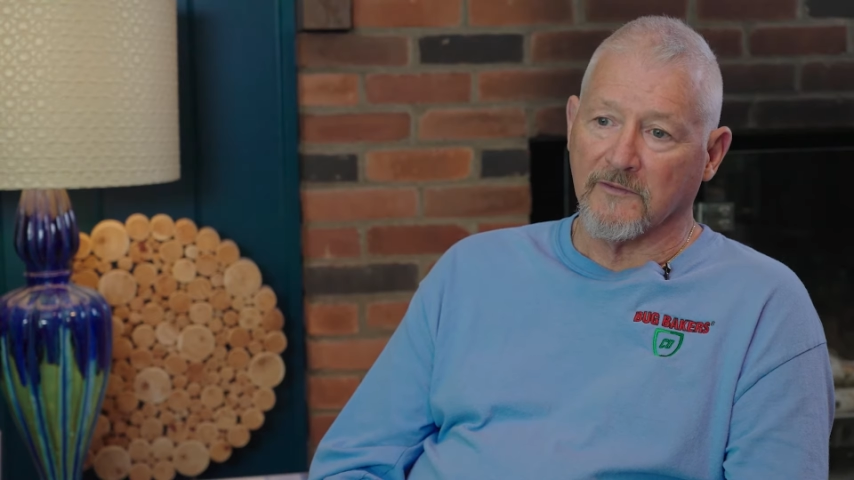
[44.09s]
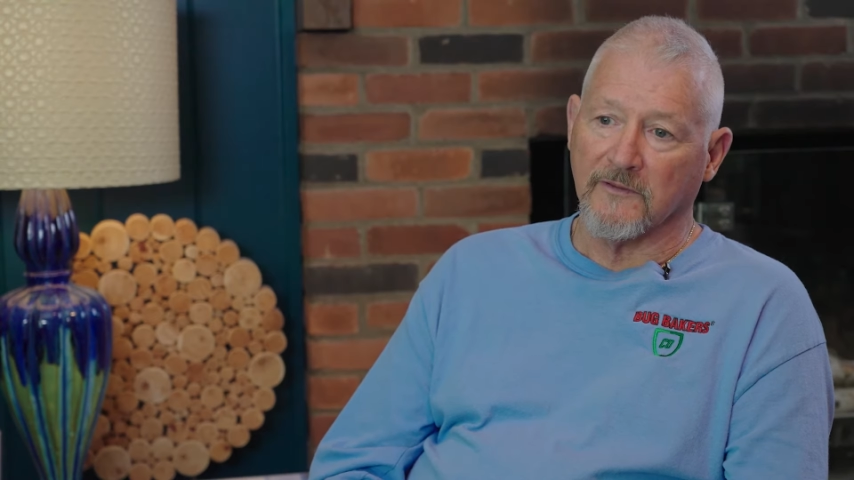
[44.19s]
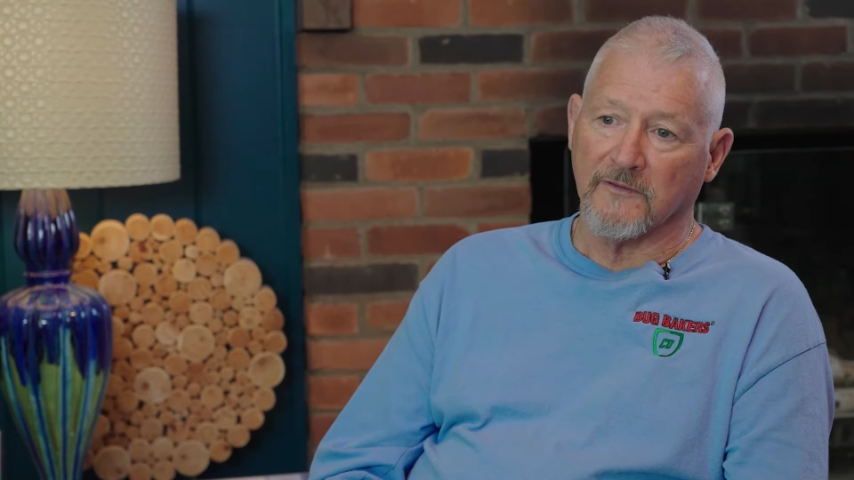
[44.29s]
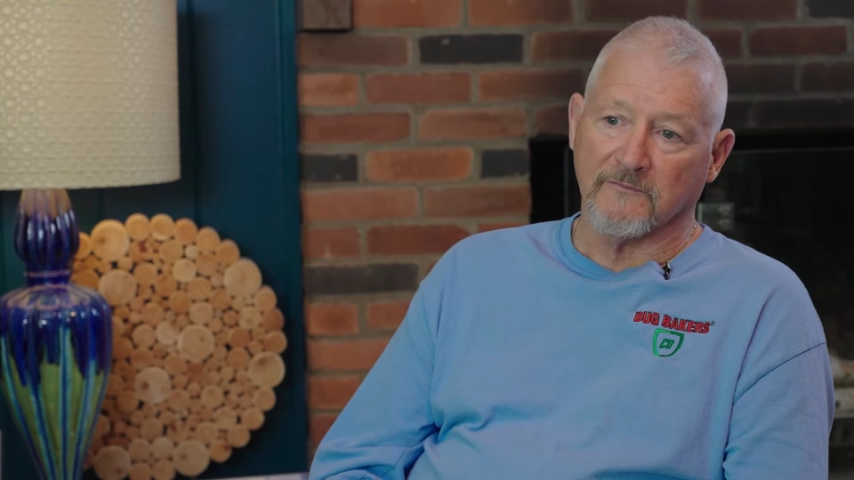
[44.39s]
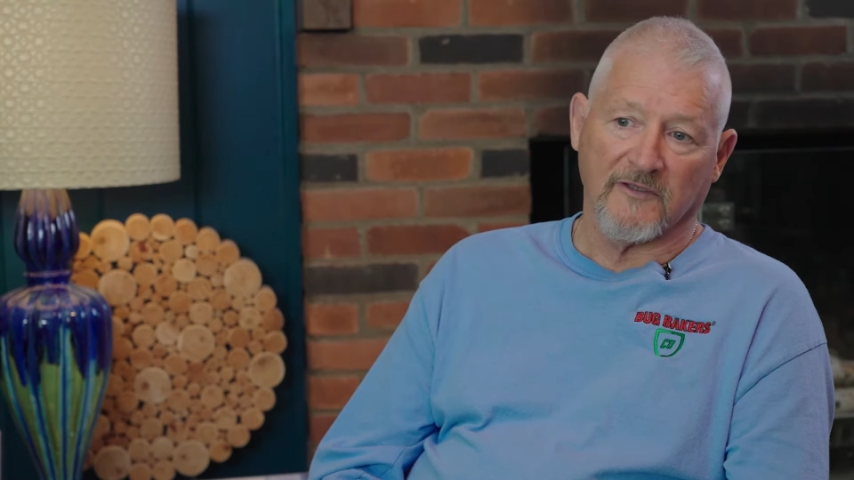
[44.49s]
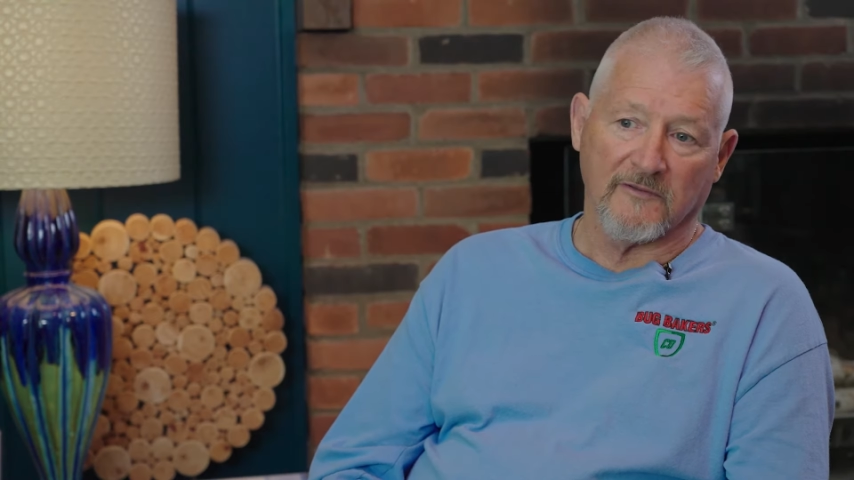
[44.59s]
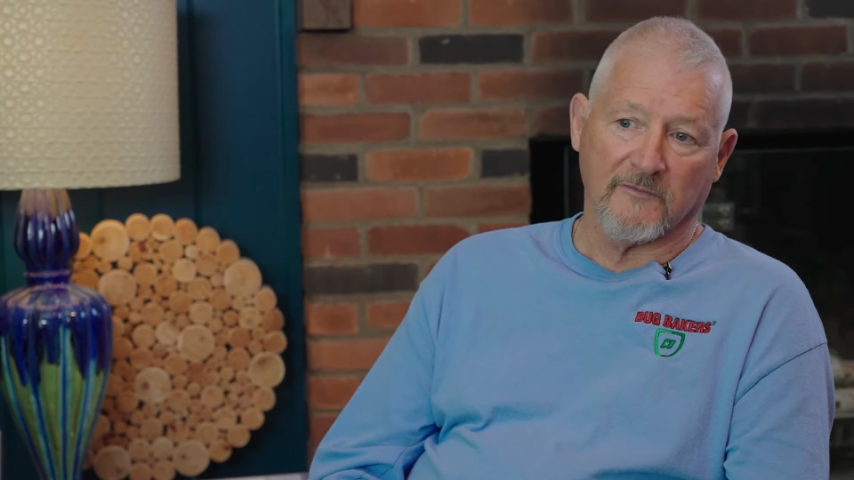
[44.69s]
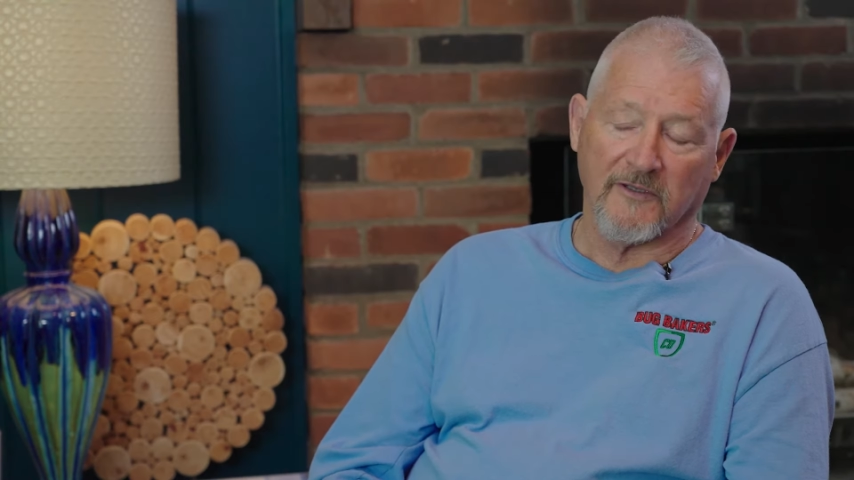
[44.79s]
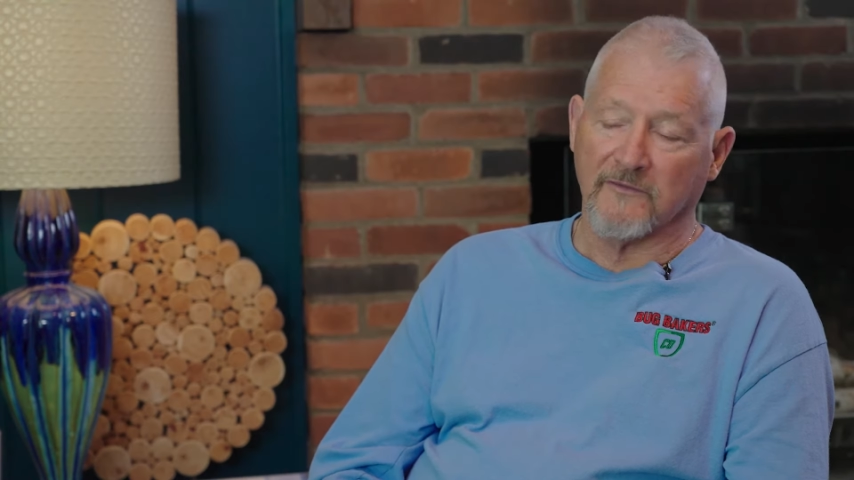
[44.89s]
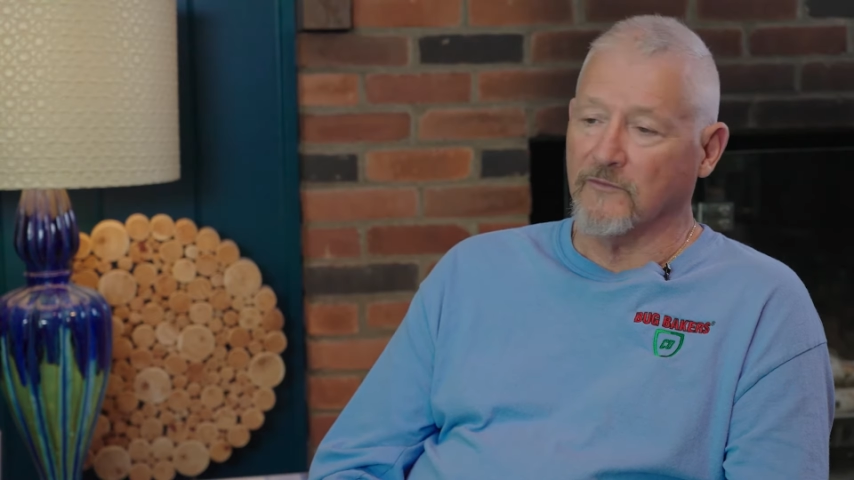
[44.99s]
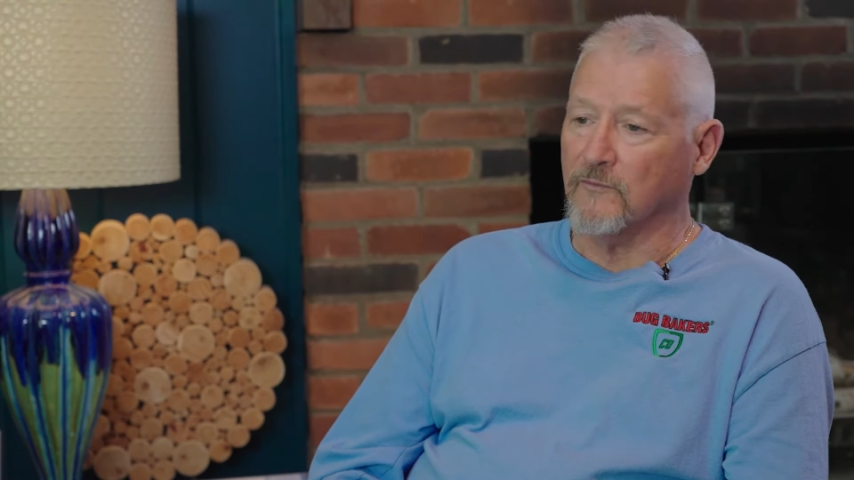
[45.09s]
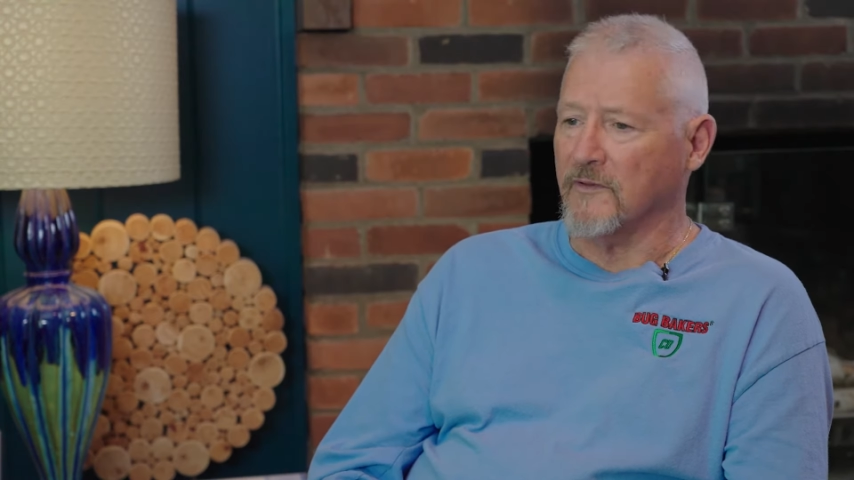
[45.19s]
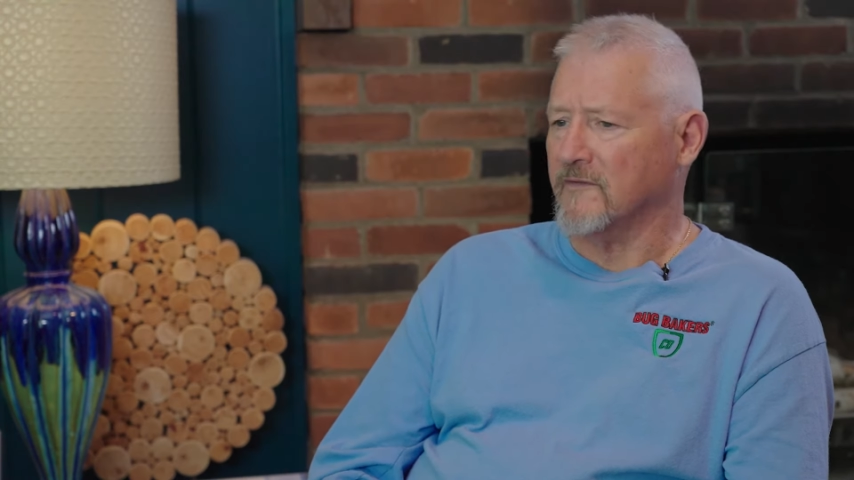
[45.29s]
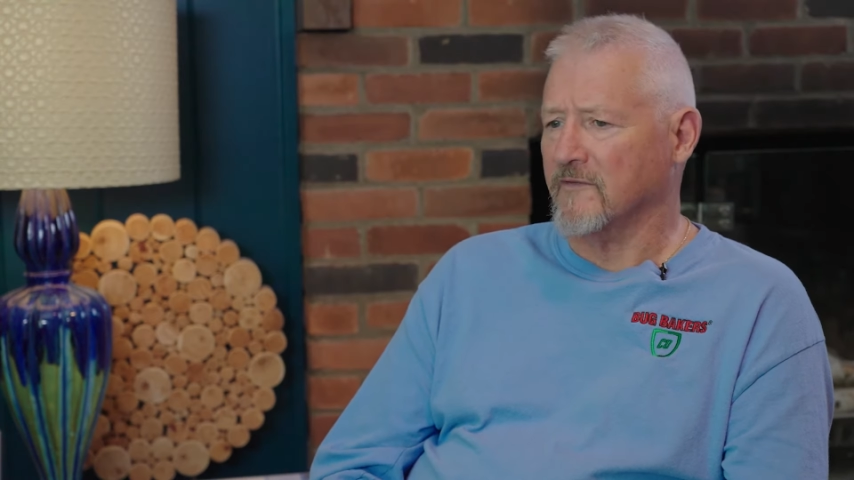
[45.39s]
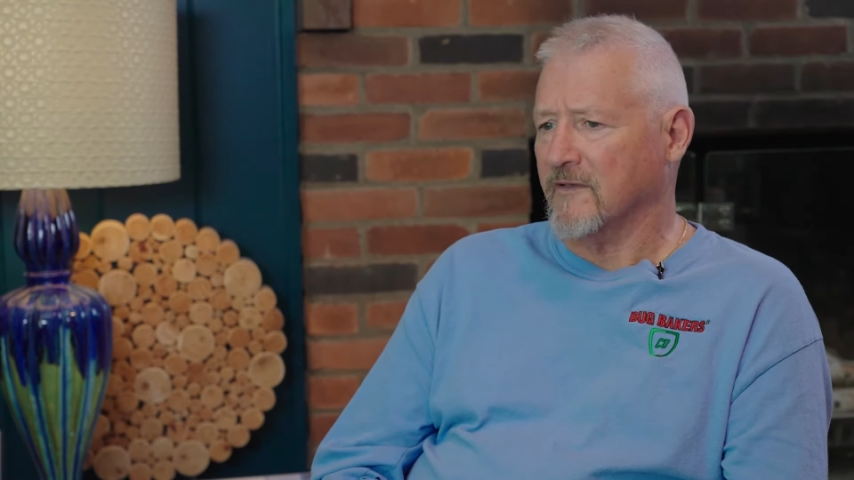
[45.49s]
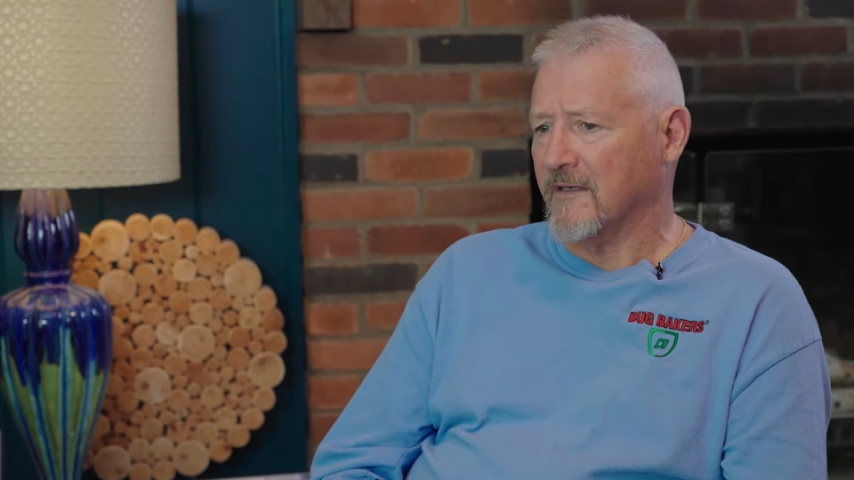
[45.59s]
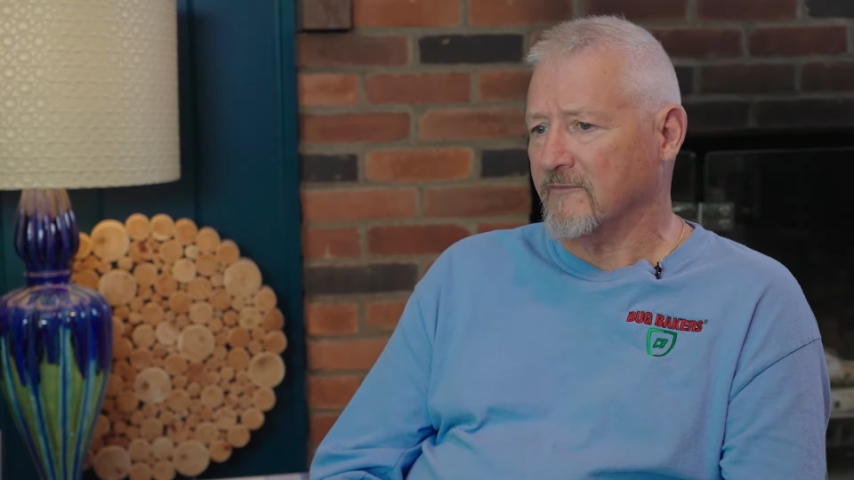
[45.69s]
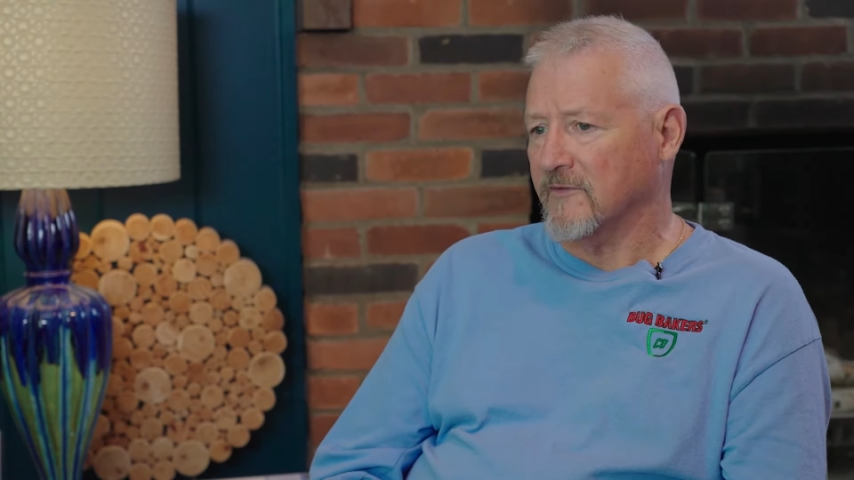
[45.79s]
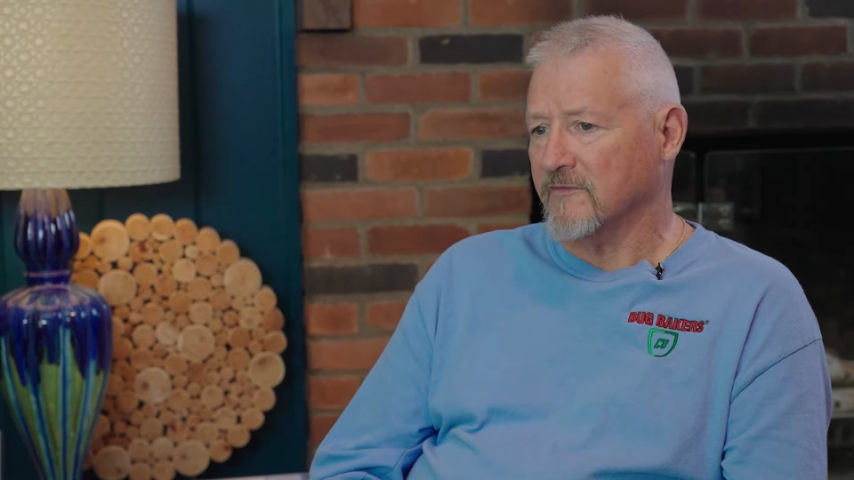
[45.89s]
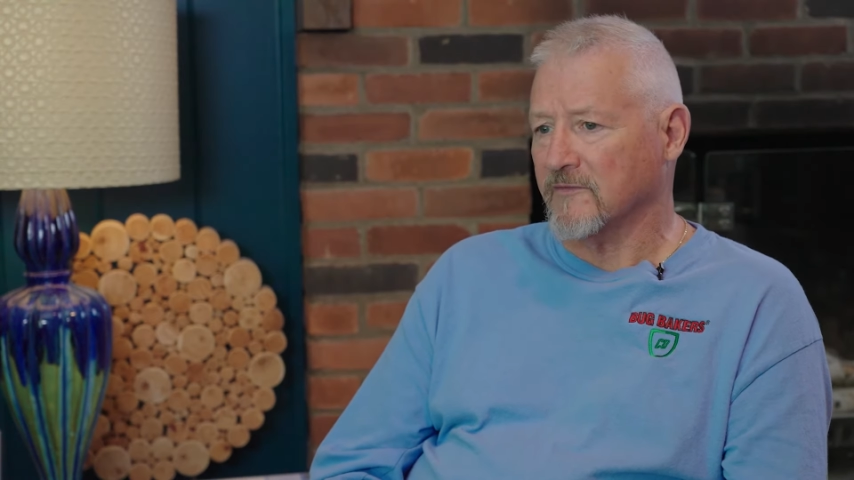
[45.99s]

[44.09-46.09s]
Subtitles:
in about 2 weeks on average,